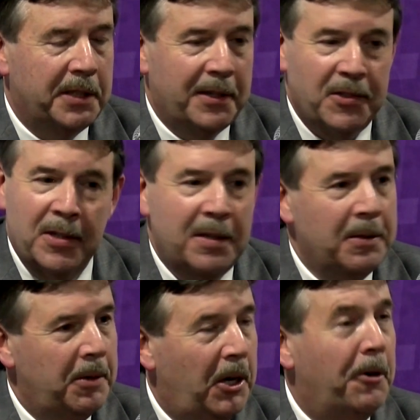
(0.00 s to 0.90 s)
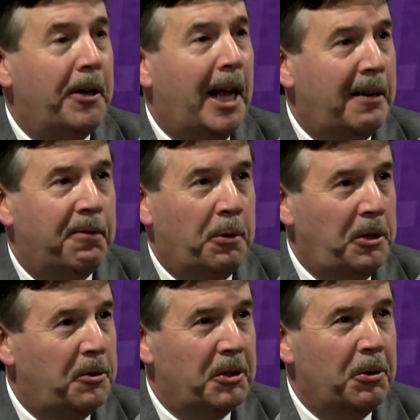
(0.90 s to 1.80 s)
that's 194
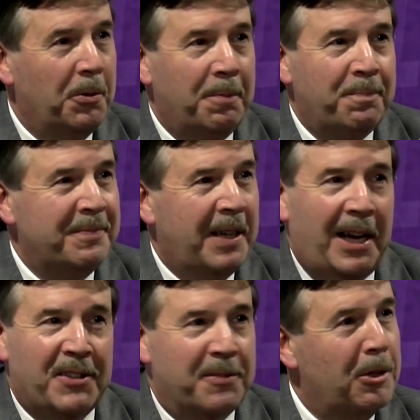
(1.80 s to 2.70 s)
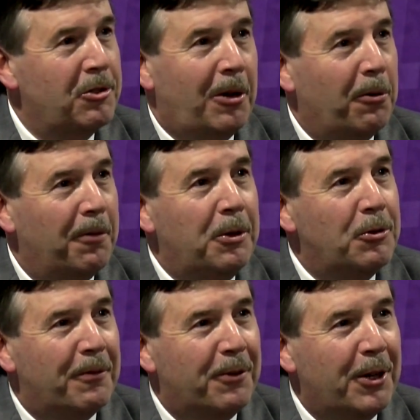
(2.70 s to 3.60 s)
years old has a much longer
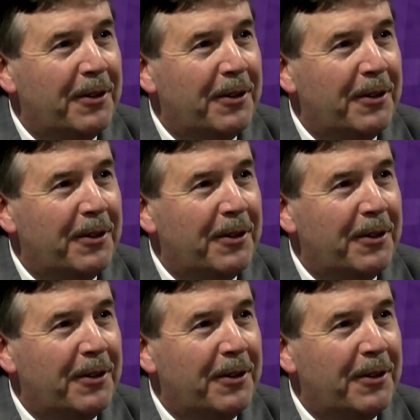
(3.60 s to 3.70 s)
future in front of